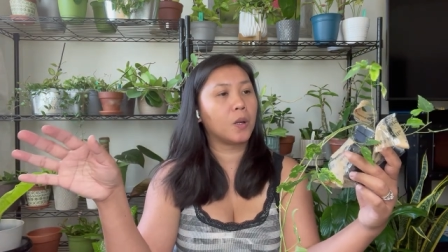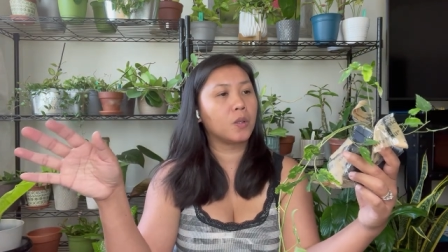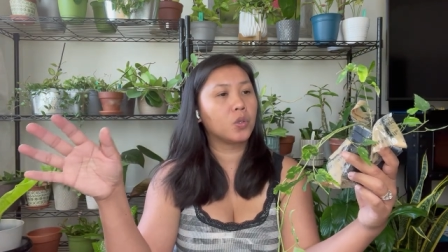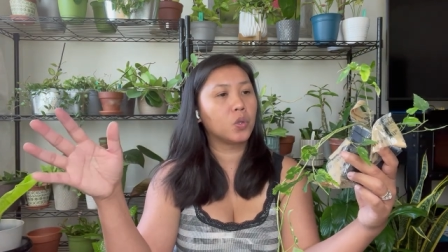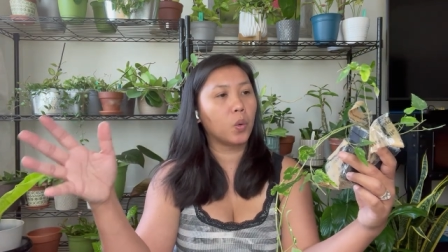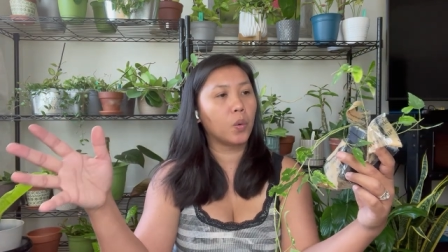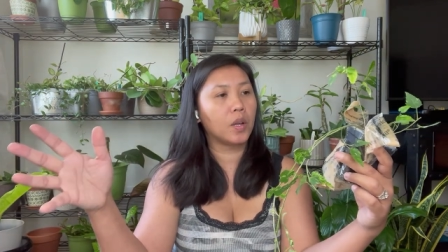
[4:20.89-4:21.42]

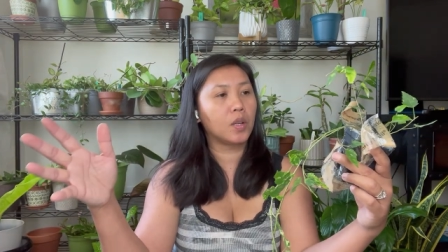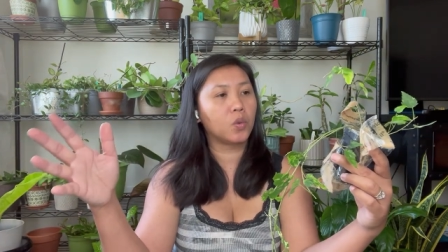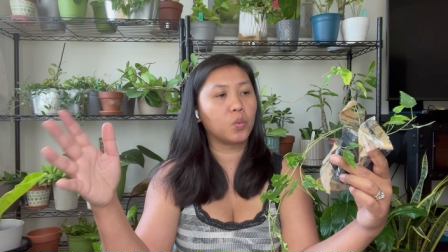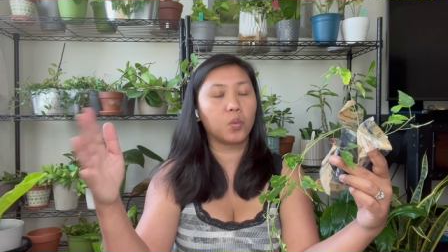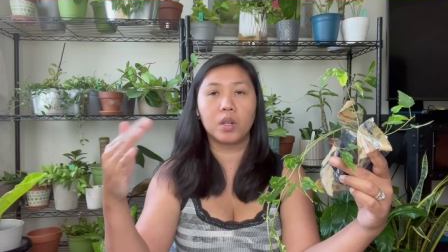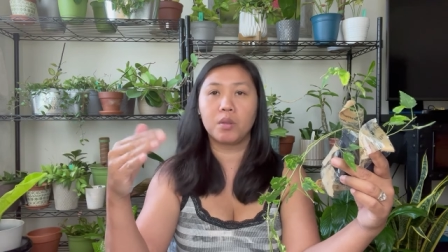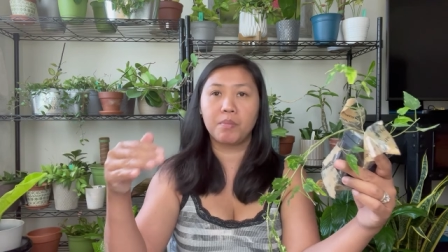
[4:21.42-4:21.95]
so it
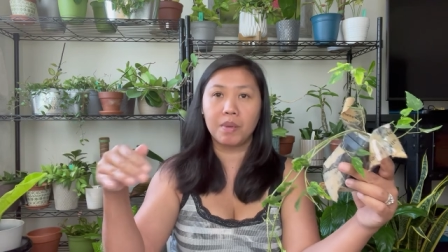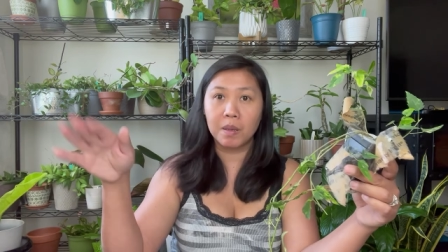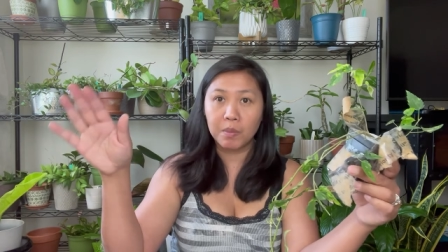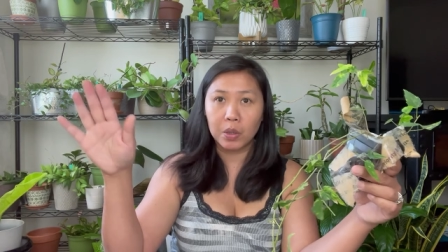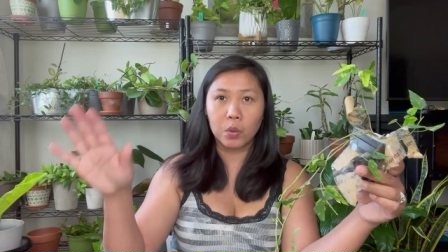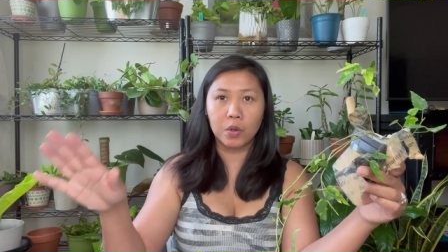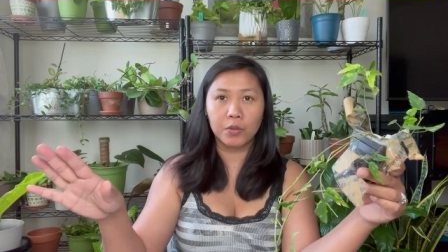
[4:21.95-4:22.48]
will be
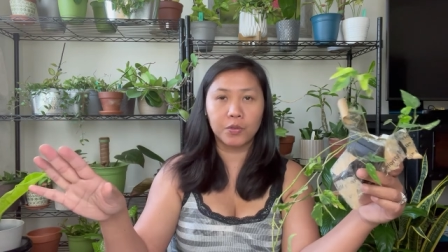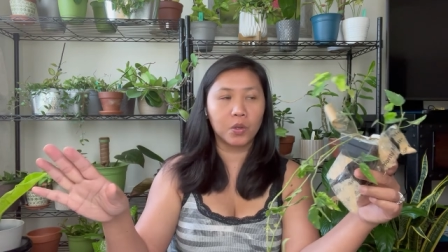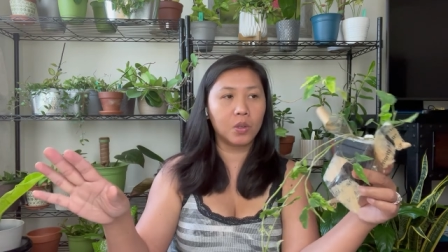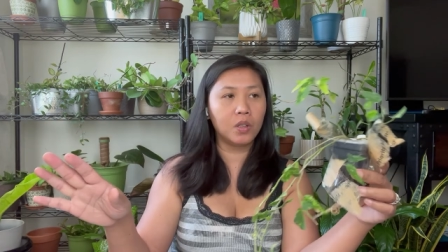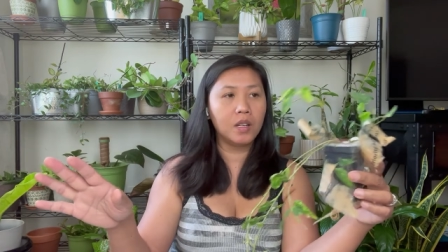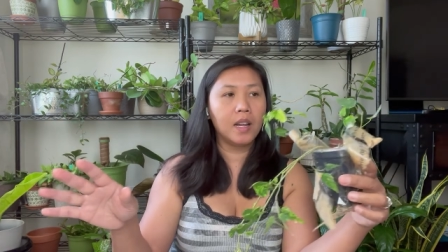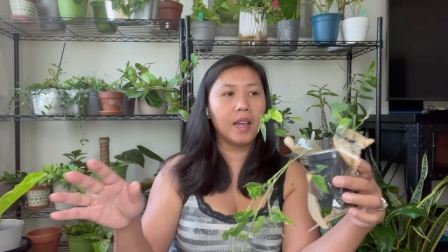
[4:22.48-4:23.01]

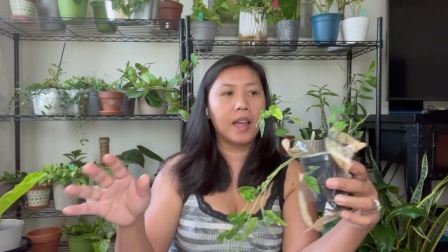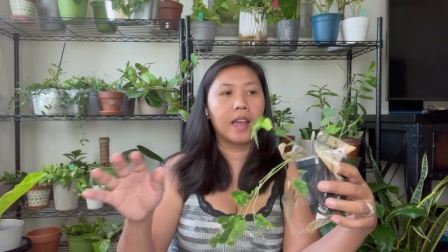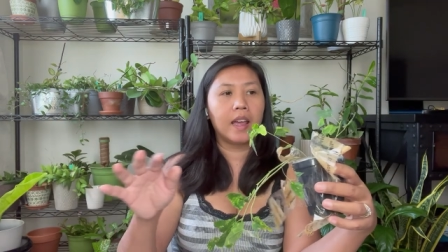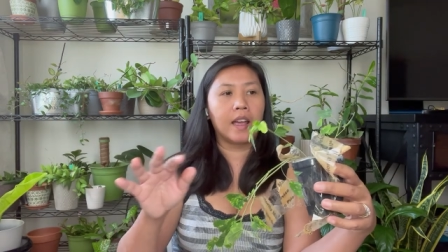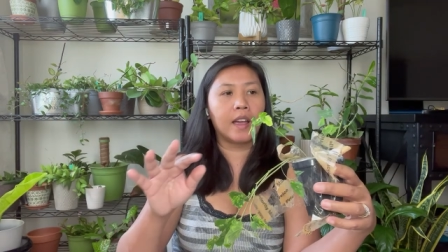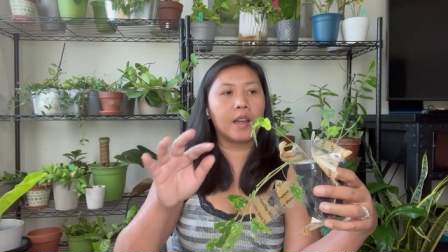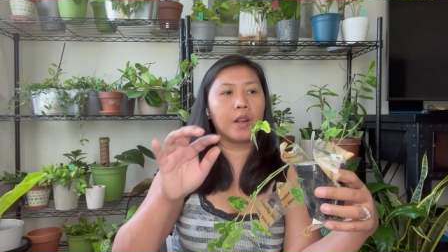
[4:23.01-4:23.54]
beautiful,
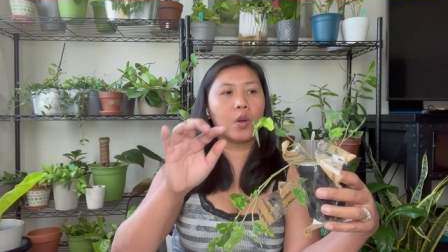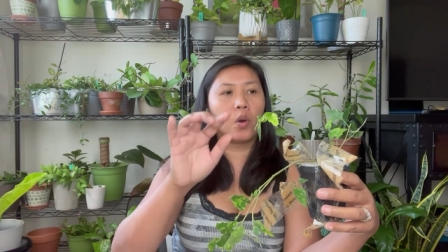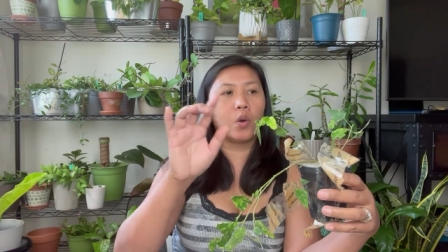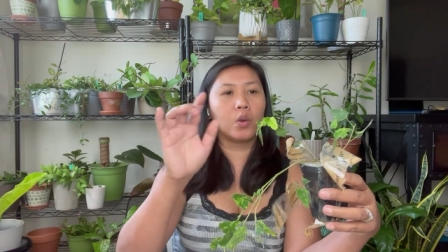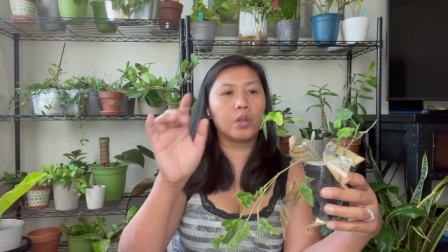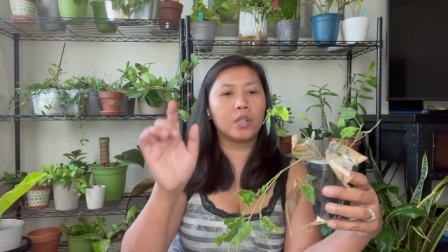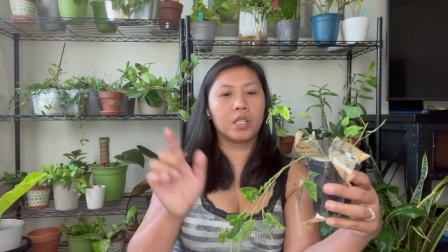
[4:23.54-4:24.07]
and
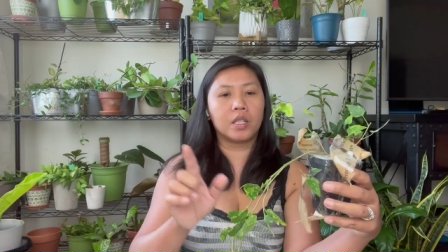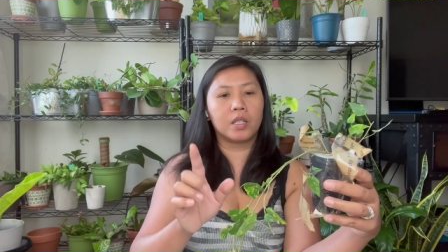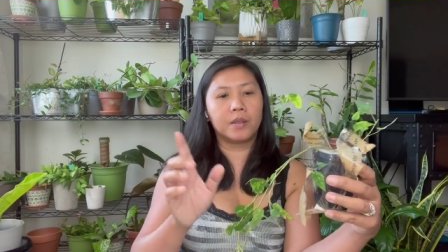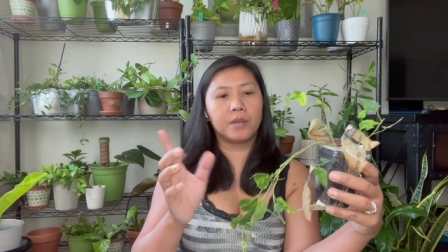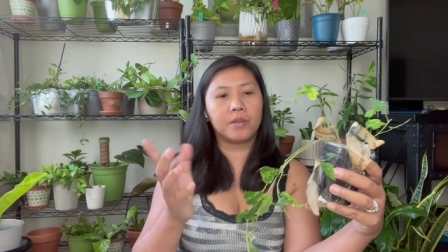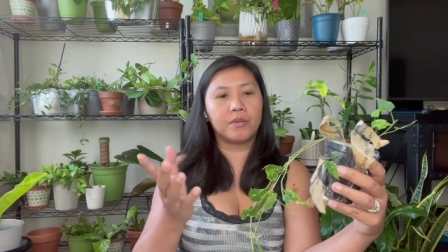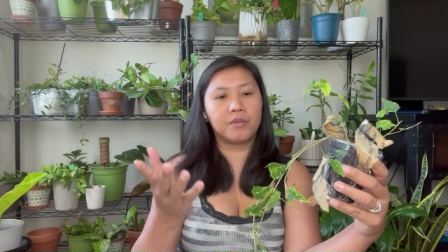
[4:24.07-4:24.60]
all the
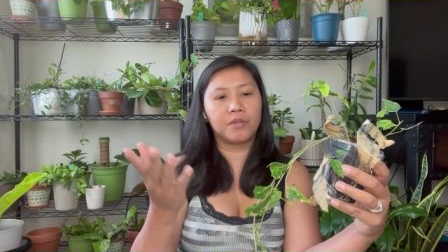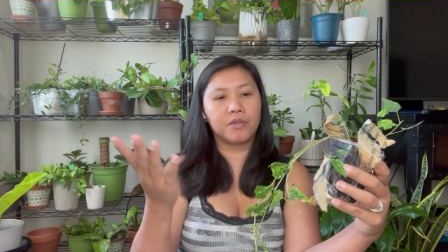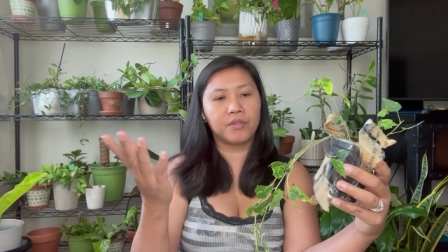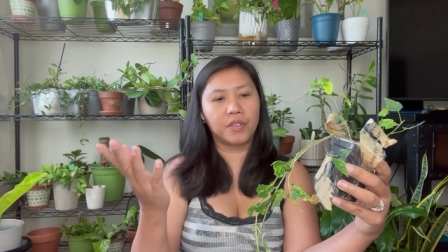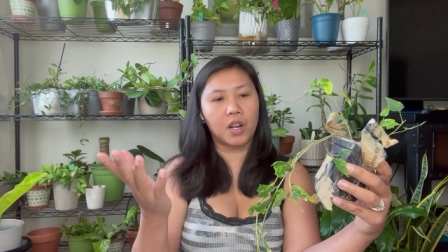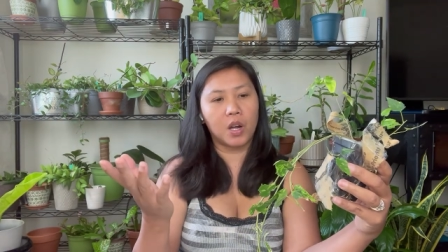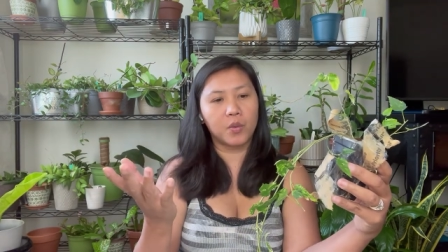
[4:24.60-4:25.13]

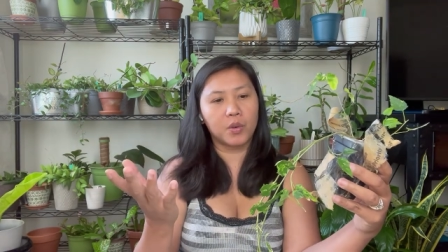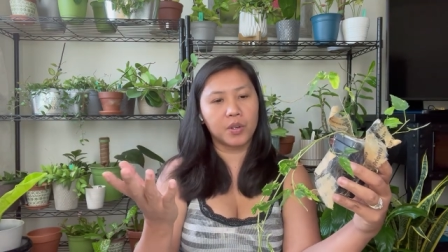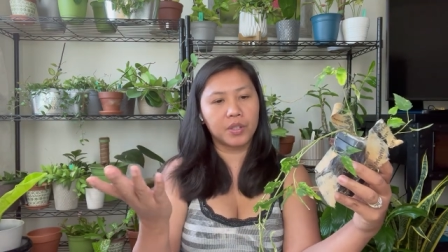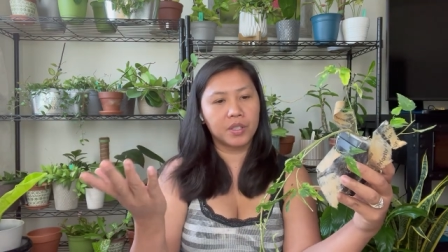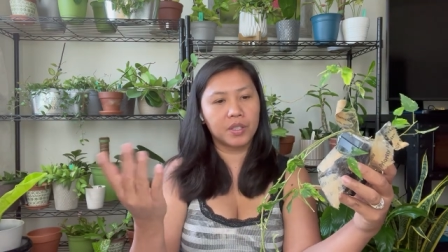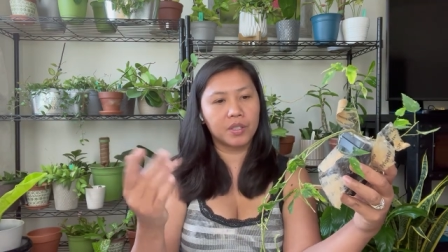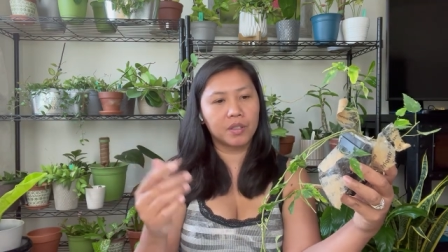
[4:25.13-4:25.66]

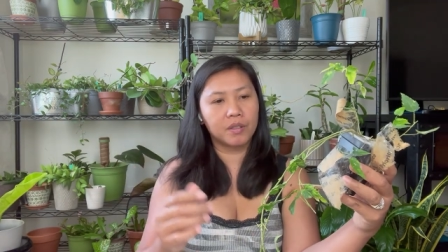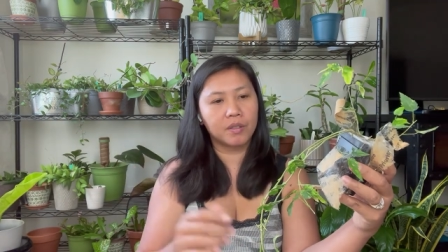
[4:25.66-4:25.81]
flowers